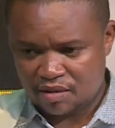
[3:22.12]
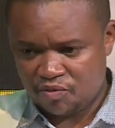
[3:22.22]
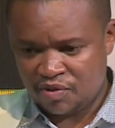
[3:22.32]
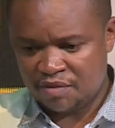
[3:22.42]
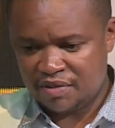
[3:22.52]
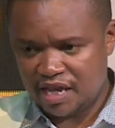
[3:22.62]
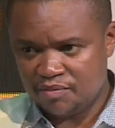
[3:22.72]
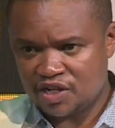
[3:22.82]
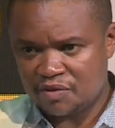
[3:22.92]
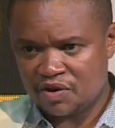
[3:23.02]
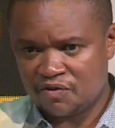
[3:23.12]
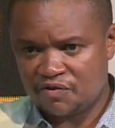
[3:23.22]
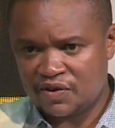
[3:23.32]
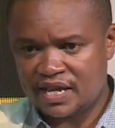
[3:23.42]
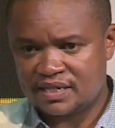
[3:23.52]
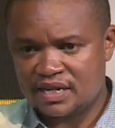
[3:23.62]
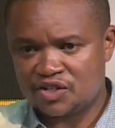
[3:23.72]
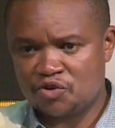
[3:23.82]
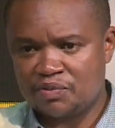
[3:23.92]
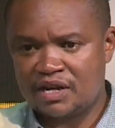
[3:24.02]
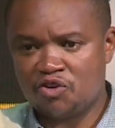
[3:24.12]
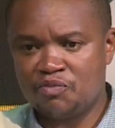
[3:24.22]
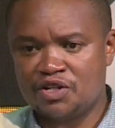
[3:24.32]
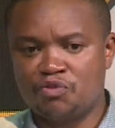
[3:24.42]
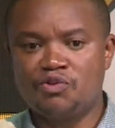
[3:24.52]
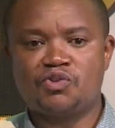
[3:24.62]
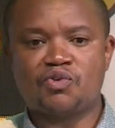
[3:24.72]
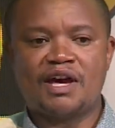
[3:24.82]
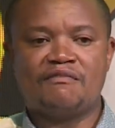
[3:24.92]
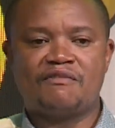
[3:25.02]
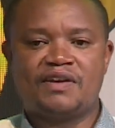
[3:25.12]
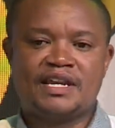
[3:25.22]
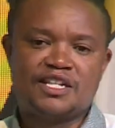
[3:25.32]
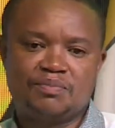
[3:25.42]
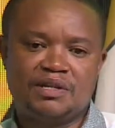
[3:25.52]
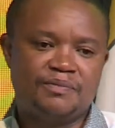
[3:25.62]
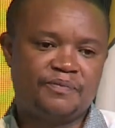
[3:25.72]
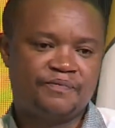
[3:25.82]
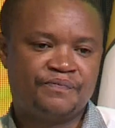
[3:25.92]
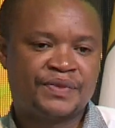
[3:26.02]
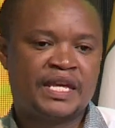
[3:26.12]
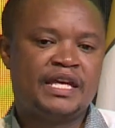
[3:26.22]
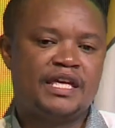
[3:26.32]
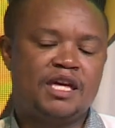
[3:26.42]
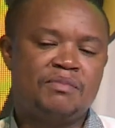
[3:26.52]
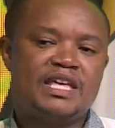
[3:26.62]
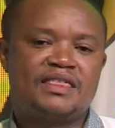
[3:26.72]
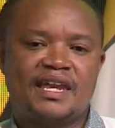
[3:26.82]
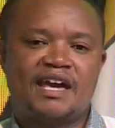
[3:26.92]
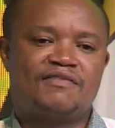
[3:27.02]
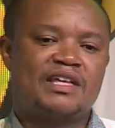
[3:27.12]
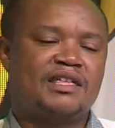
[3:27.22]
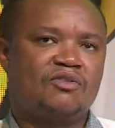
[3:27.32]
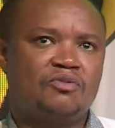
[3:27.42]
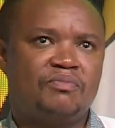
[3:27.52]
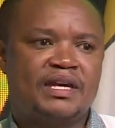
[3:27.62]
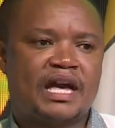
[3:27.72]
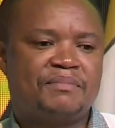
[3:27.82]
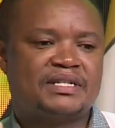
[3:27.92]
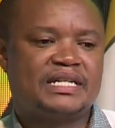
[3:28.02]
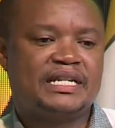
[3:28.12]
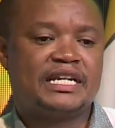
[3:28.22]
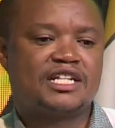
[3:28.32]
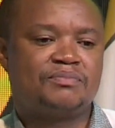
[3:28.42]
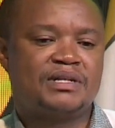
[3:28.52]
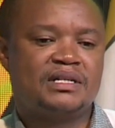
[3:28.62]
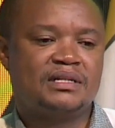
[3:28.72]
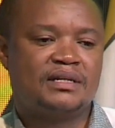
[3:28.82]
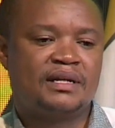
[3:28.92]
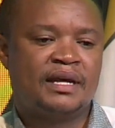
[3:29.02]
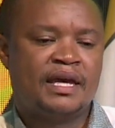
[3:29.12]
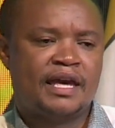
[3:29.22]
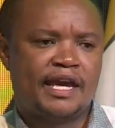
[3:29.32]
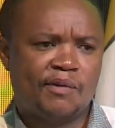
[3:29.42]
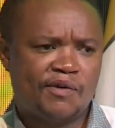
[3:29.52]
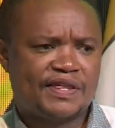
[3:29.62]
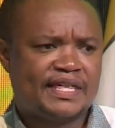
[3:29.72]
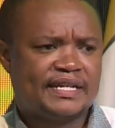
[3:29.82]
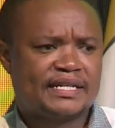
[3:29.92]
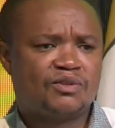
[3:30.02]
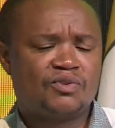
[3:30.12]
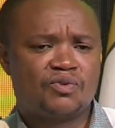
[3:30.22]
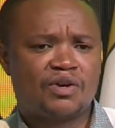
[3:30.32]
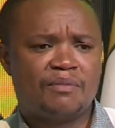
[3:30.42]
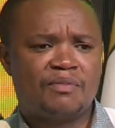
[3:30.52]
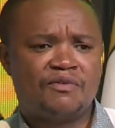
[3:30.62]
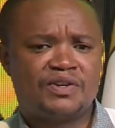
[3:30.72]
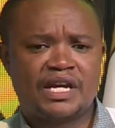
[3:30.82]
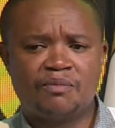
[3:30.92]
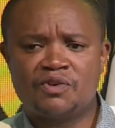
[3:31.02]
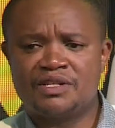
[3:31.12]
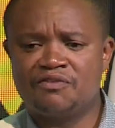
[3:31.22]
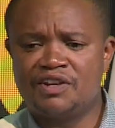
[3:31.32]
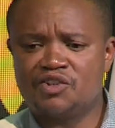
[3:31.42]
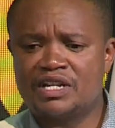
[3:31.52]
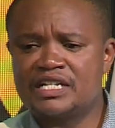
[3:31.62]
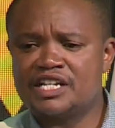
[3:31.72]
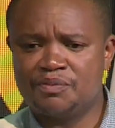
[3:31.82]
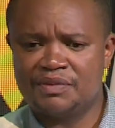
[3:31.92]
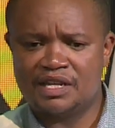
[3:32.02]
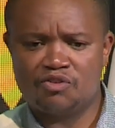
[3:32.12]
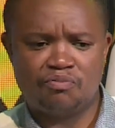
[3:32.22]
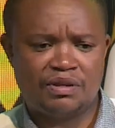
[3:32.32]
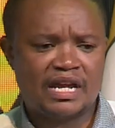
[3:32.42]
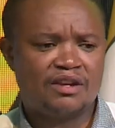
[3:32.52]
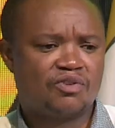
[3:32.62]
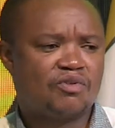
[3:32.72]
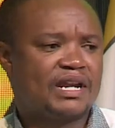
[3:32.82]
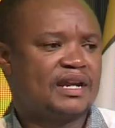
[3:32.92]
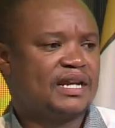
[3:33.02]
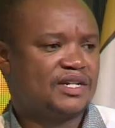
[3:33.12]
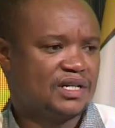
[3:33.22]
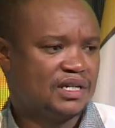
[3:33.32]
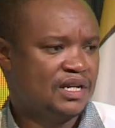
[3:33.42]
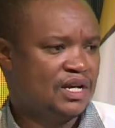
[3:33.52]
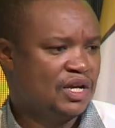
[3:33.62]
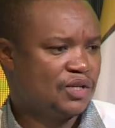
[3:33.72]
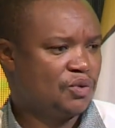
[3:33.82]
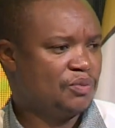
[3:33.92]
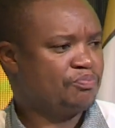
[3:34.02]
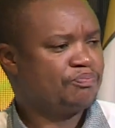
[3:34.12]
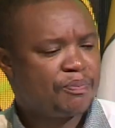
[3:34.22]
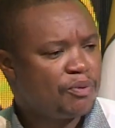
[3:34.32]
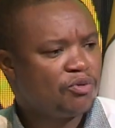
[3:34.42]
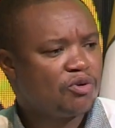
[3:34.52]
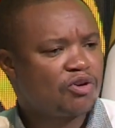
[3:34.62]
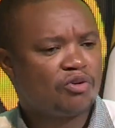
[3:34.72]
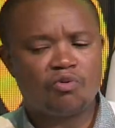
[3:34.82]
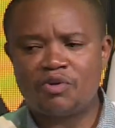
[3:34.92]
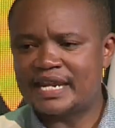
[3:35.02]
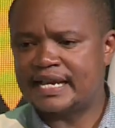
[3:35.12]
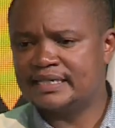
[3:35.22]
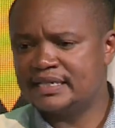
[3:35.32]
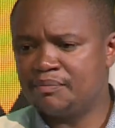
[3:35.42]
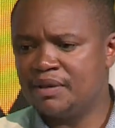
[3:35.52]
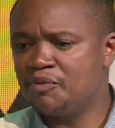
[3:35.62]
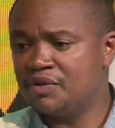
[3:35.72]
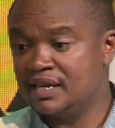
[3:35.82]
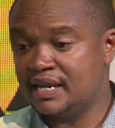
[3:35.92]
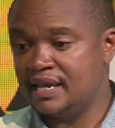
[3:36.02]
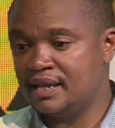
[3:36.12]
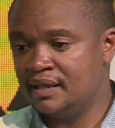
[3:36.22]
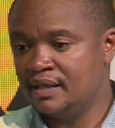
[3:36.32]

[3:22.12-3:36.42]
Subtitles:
when I became chairman of the Finance and National Planning Committee, we used to have a finance bill. Immediately after, there will be a miscellaneous bill. And one of the things that used to come every time was inflation adjustment that would be done through a regulation. So people will not know what taxes they are paying within a year.